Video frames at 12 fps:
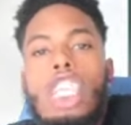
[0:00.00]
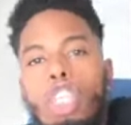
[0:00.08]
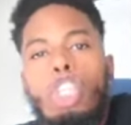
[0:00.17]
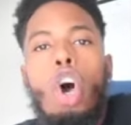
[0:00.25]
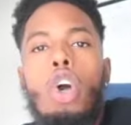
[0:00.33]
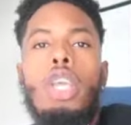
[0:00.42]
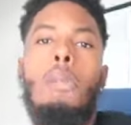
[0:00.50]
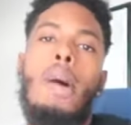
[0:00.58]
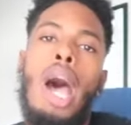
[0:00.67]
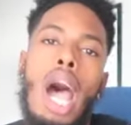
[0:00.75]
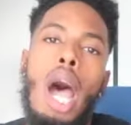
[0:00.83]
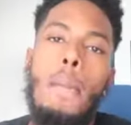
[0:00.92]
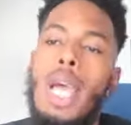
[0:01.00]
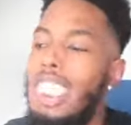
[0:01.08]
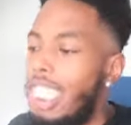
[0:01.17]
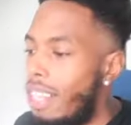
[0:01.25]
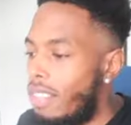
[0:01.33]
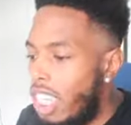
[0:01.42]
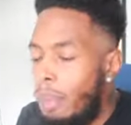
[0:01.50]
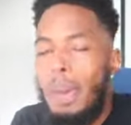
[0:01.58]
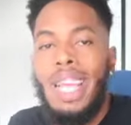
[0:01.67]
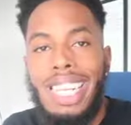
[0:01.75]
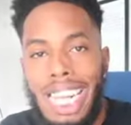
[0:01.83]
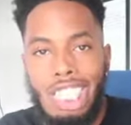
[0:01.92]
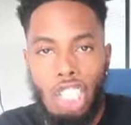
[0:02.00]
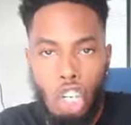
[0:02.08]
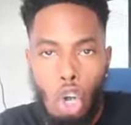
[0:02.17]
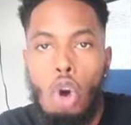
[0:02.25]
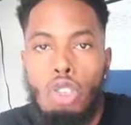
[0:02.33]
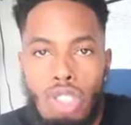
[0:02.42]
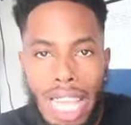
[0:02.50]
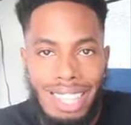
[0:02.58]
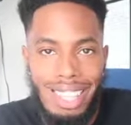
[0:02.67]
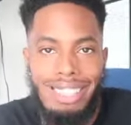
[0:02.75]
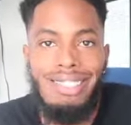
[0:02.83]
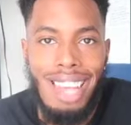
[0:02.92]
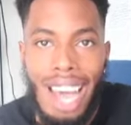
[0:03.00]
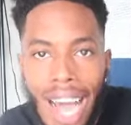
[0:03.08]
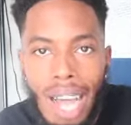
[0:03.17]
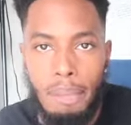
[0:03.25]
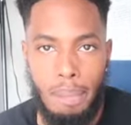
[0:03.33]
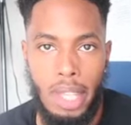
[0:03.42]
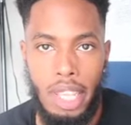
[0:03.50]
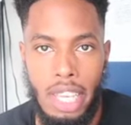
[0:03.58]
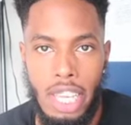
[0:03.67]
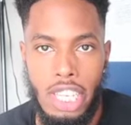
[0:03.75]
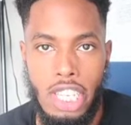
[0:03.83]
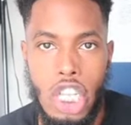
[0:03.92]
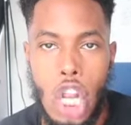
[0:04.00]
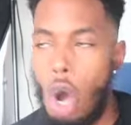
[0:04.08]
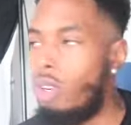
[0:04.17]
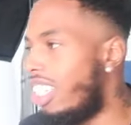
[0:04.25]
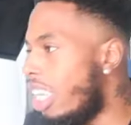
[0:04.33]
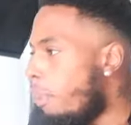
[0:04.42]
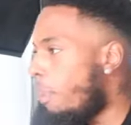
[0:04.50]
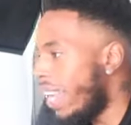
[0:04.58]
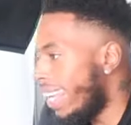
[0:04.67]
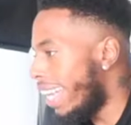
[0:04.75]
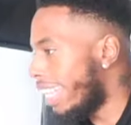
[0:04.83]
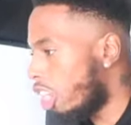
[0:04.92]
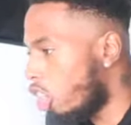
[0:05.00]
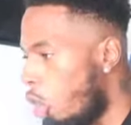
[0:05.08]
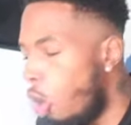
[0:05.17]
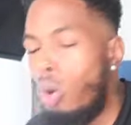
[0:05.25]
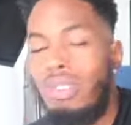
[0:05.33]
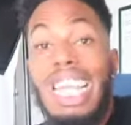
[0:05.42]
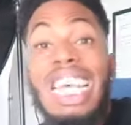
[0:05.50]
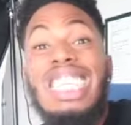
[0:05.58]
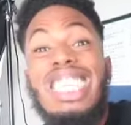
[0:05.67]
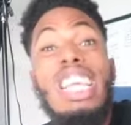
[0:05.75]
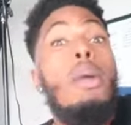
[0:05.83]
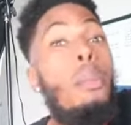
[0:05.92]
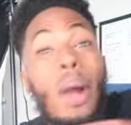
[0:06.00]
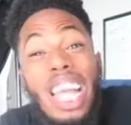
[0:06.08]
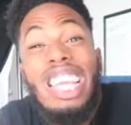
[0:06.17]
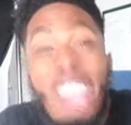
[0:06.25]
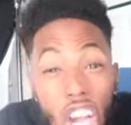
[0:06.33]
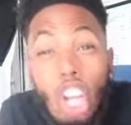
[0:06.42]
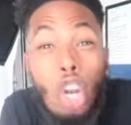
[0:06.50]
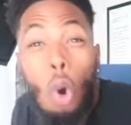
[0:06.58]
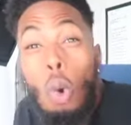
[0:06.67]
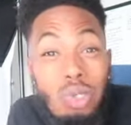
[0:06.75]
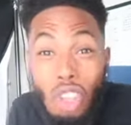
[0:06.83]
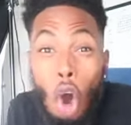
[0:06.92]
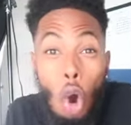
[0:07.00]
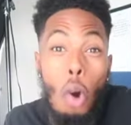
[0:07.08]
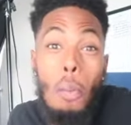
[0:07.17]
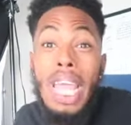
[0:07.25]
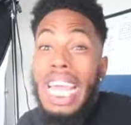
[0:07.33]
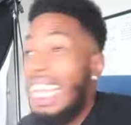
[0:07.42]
So you know your mom, if she picking out your clothes at this time, you know, she picking out the clothes, she bringing your clothes home